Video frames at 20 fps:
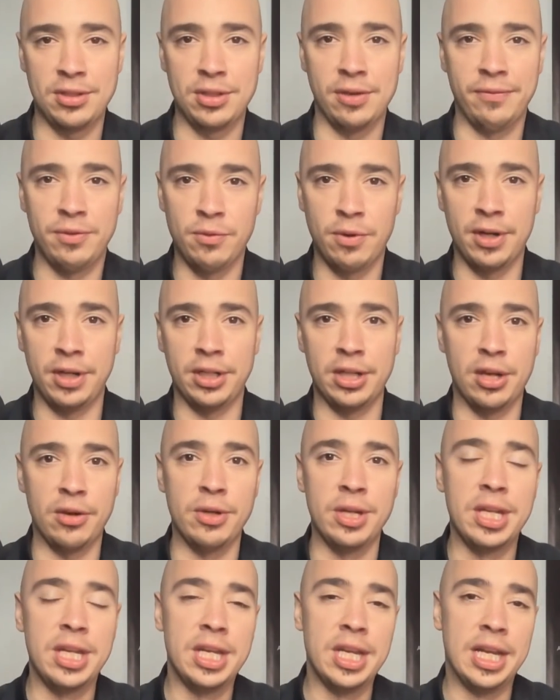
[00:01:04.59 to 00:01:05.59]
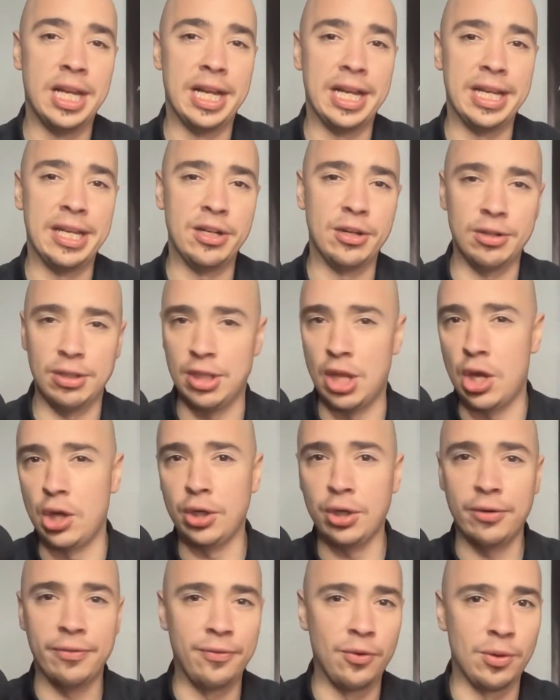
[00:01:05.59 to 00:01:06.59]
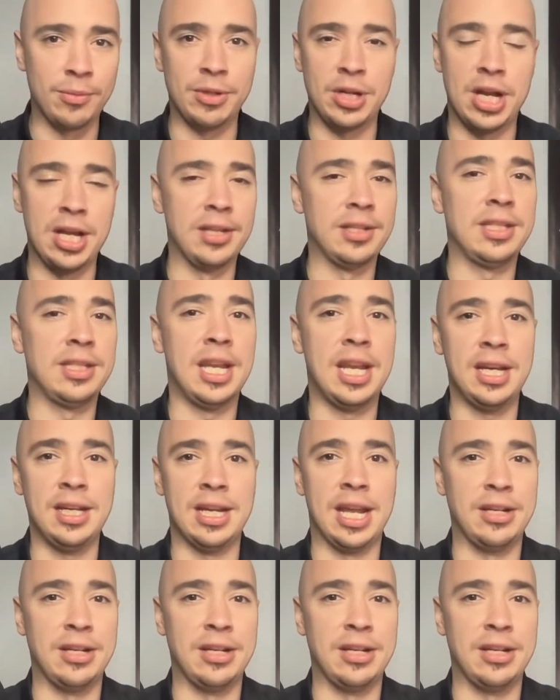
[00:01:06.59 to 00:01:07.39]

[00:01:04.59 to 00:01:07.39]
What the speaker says: So if you want to go hear longer form content,